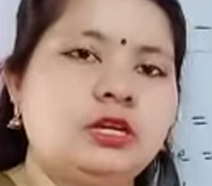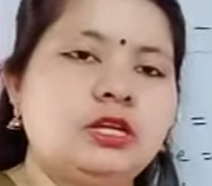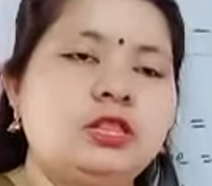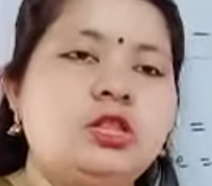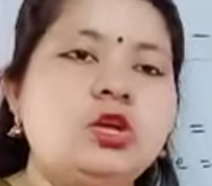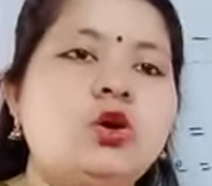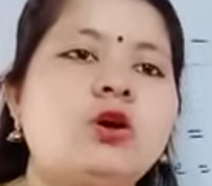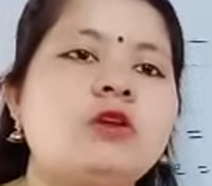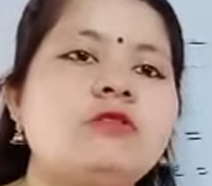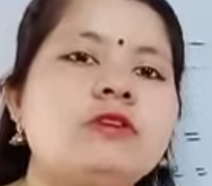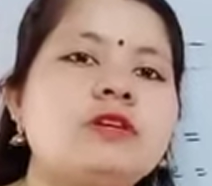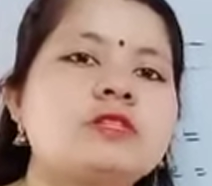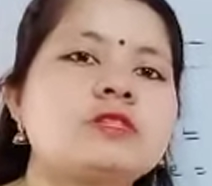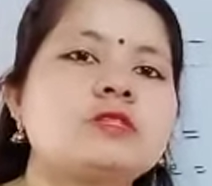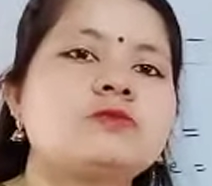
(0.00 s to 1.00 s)
They
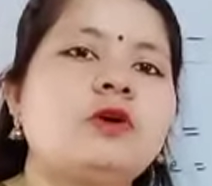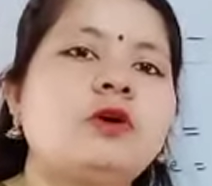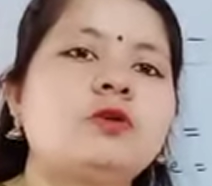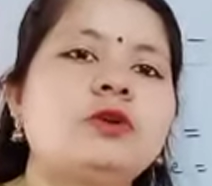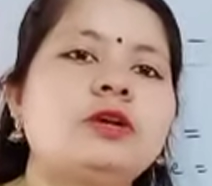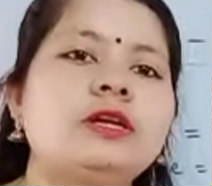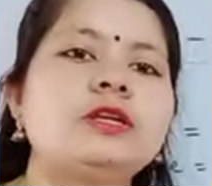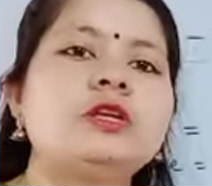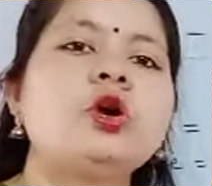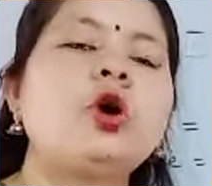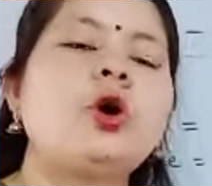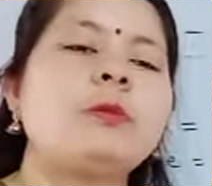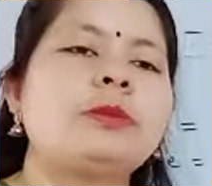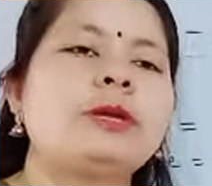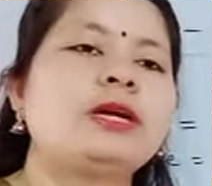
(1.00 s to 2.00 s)
always found in your
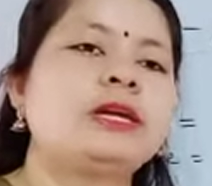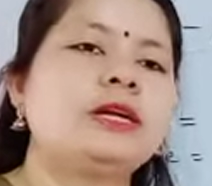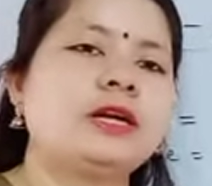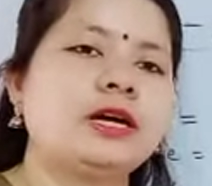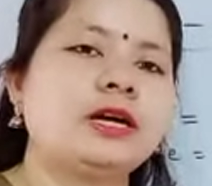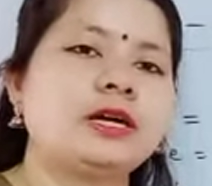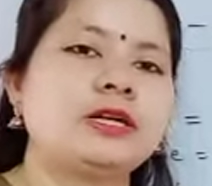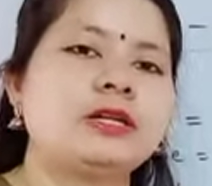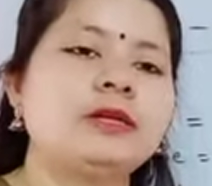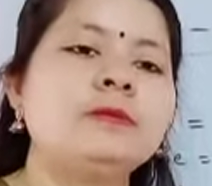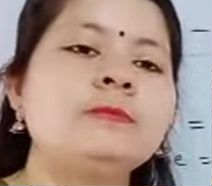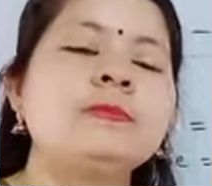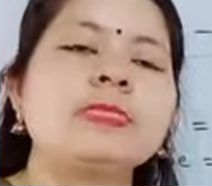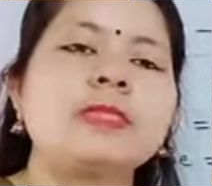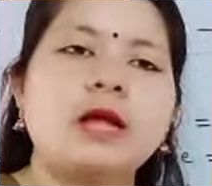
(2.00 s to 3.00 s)
obtained occur
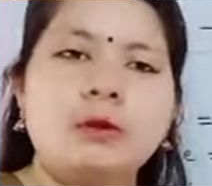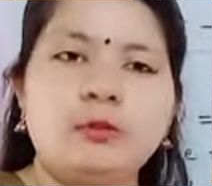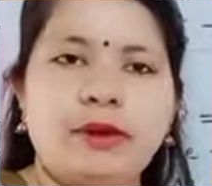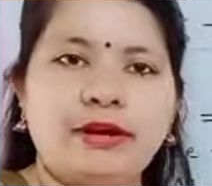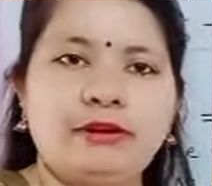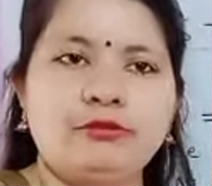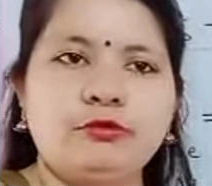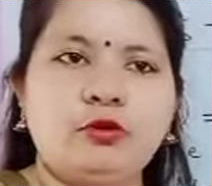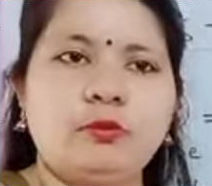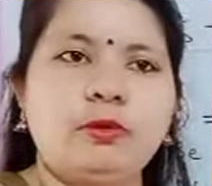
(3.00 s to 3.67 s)
in combined form.